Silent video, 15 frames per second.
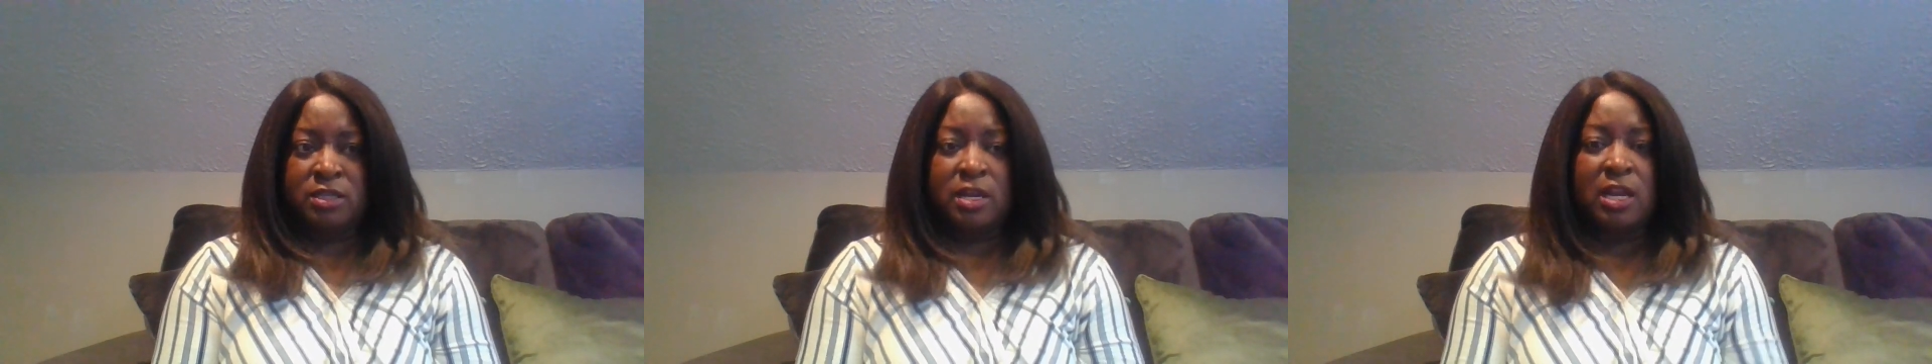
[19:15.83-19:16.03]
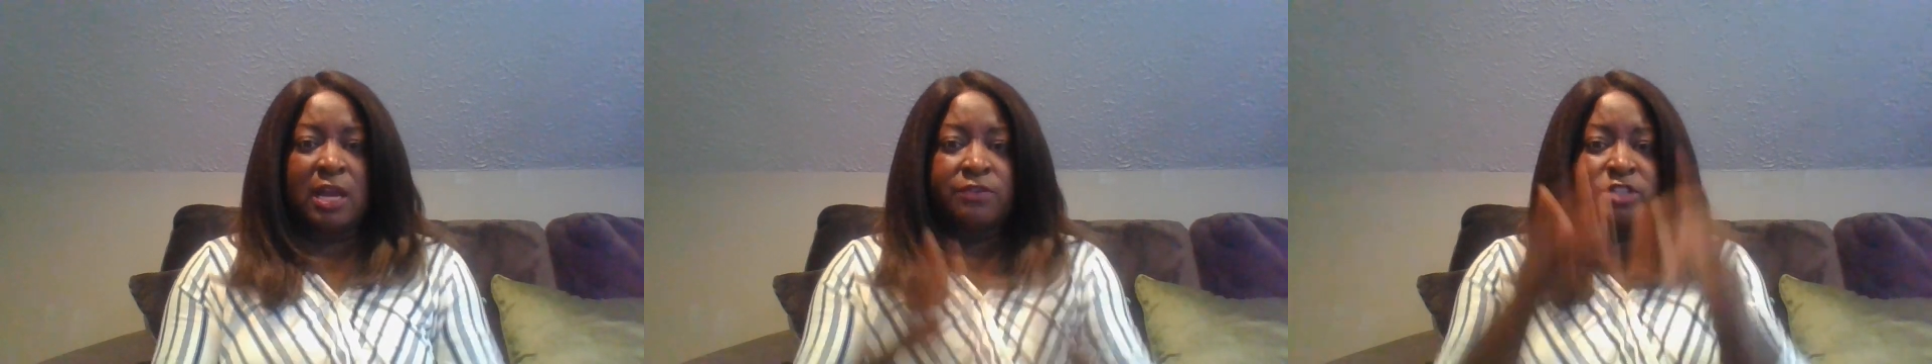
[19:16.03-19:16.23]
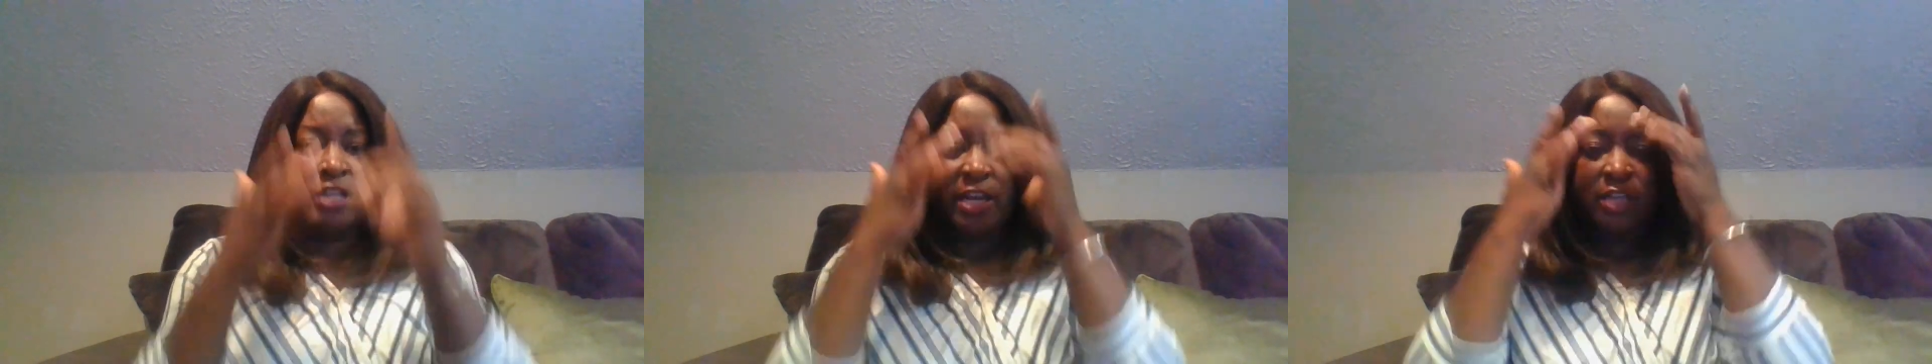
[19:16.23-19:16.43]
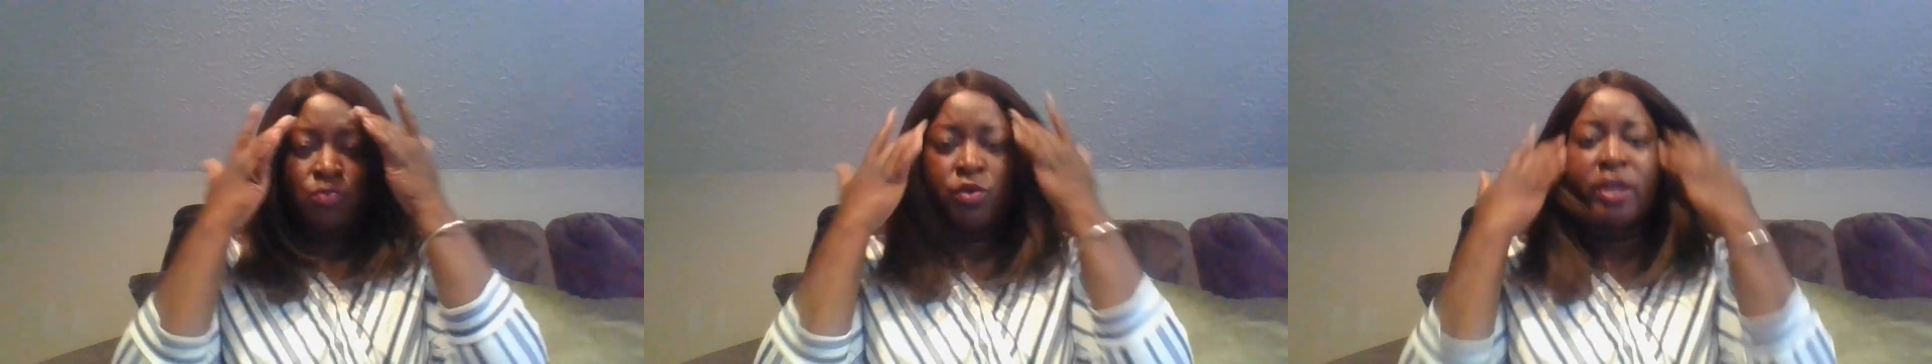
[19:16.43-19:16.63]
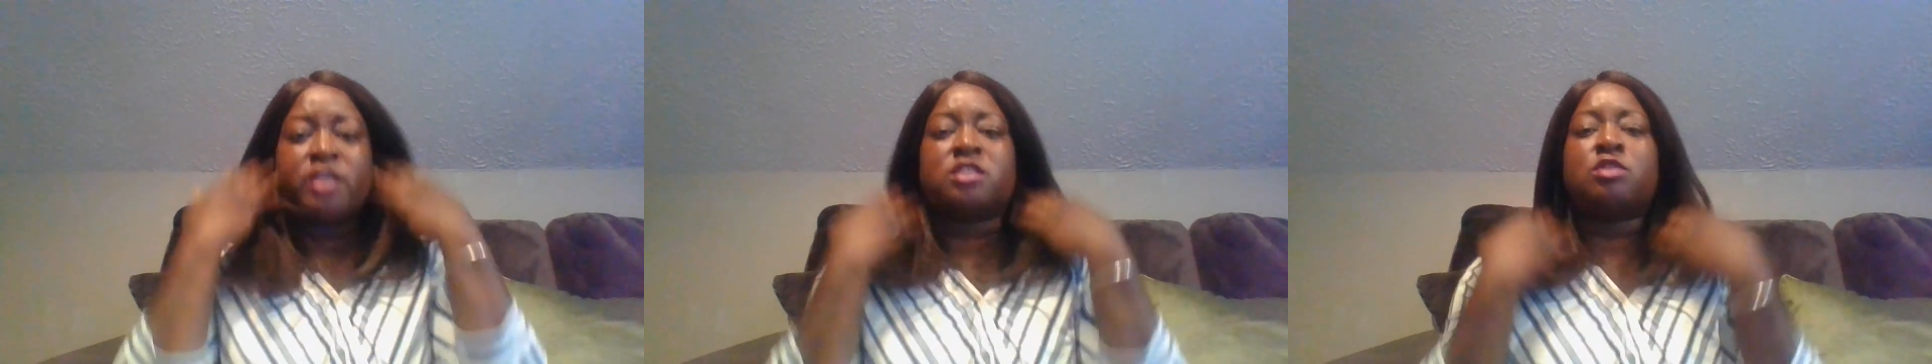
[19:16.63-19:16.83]
Hell, I've changed
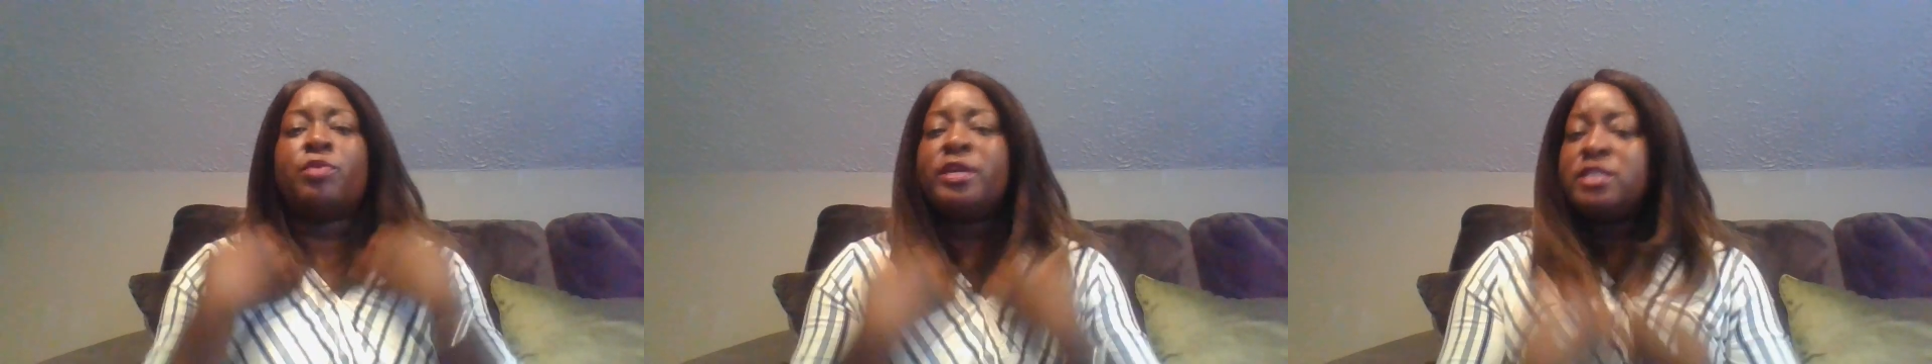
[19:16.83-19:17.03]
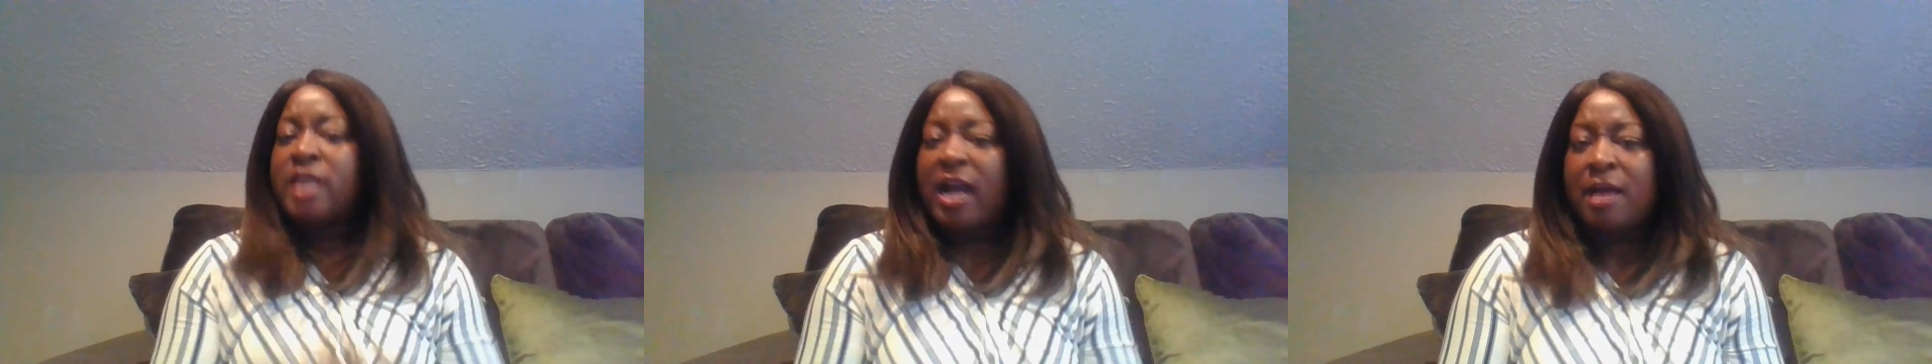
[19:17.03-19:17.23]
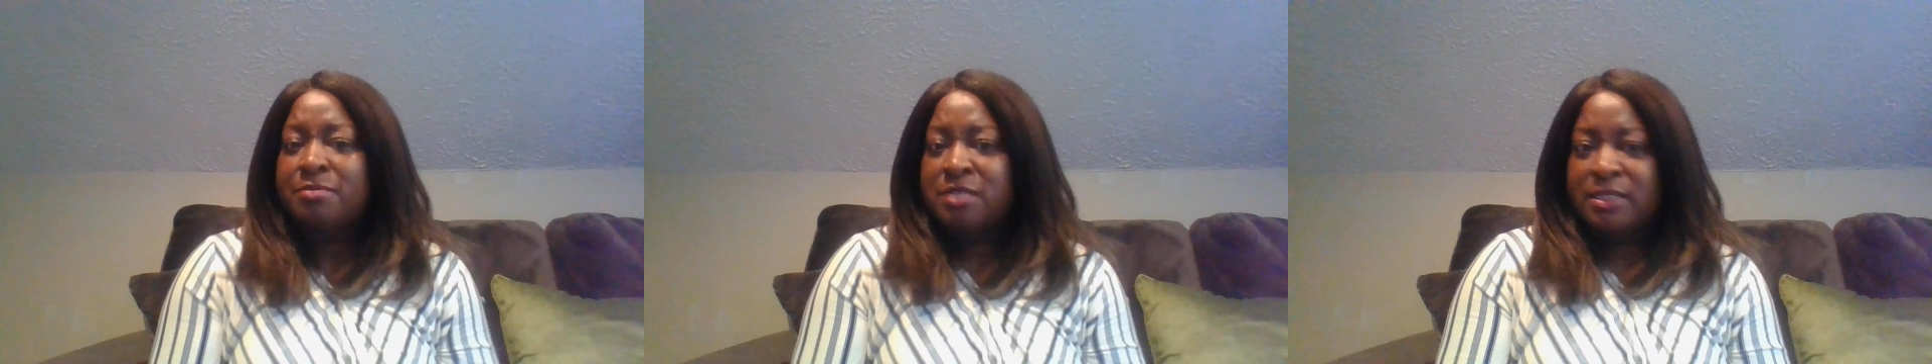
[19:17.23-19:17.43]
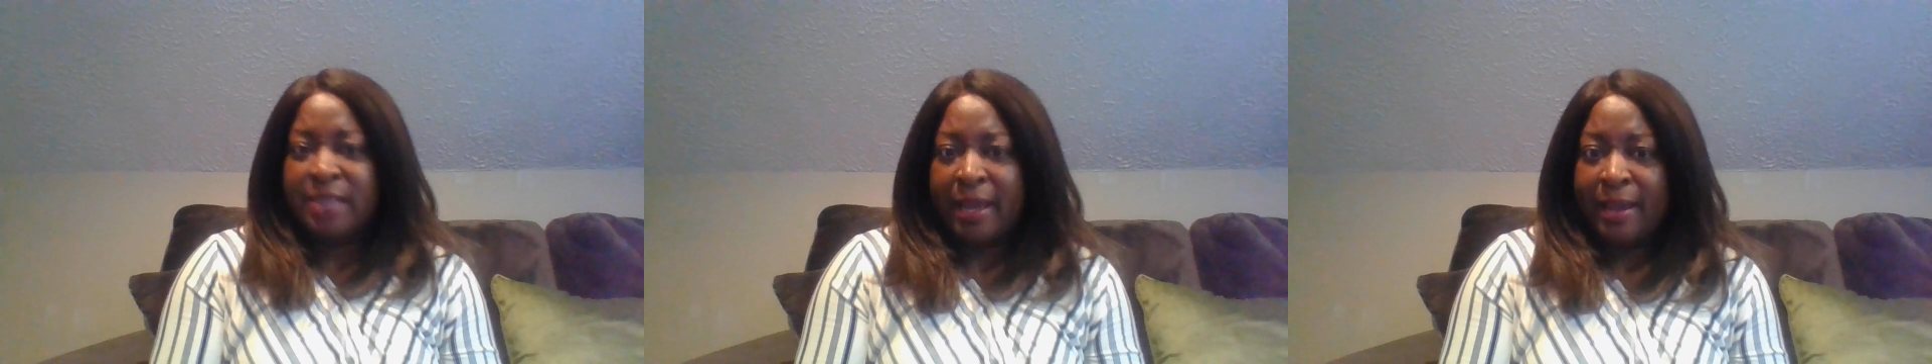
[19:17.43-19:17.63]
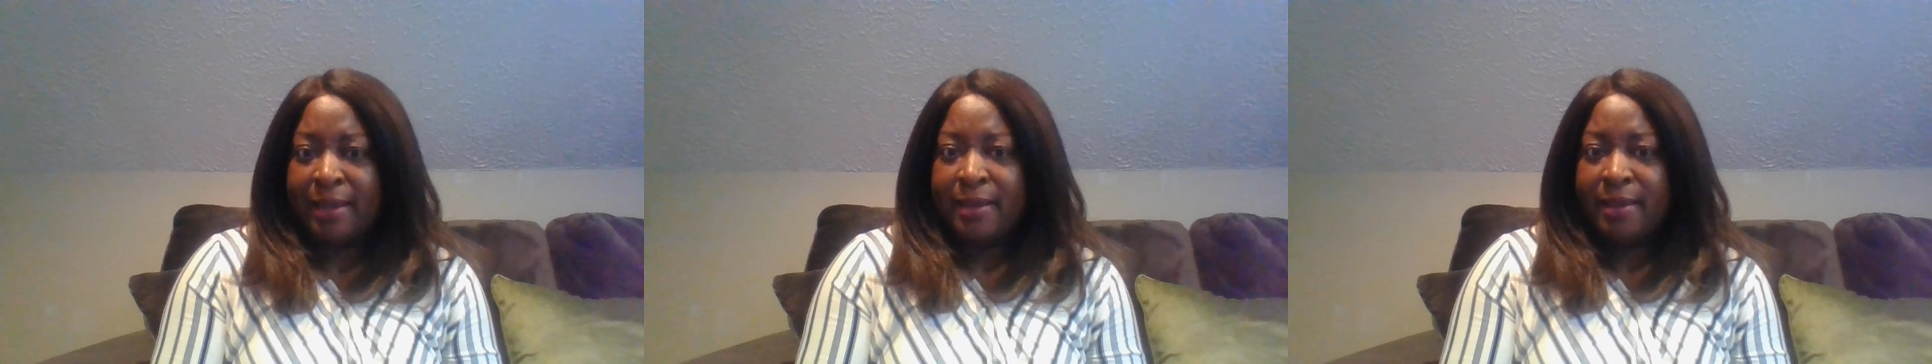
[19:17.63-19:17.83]
wigs 3 times a
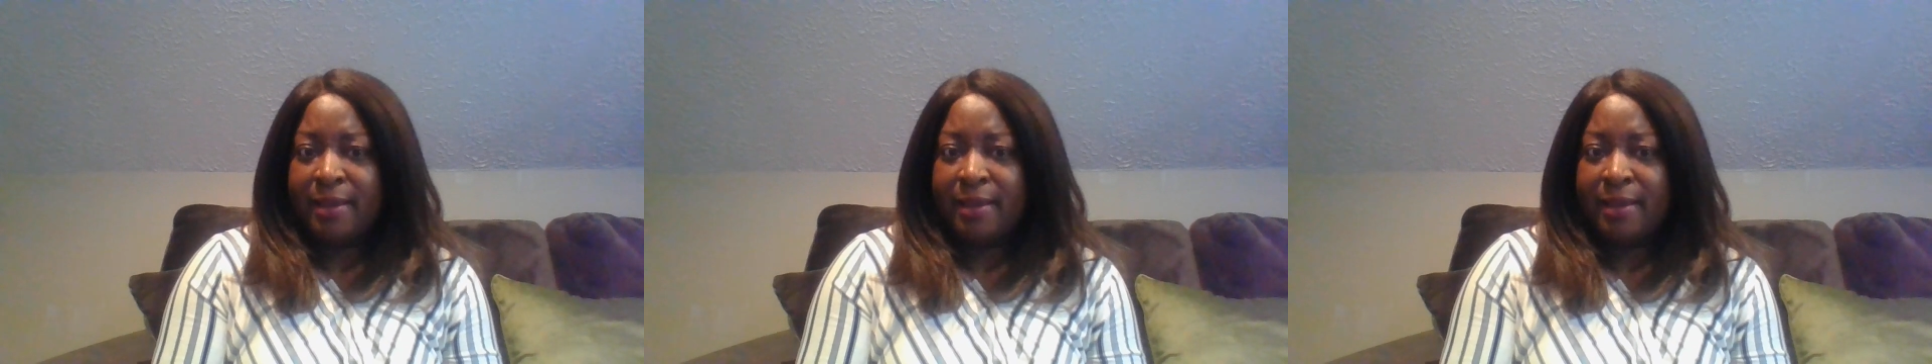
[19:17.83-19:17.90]
day.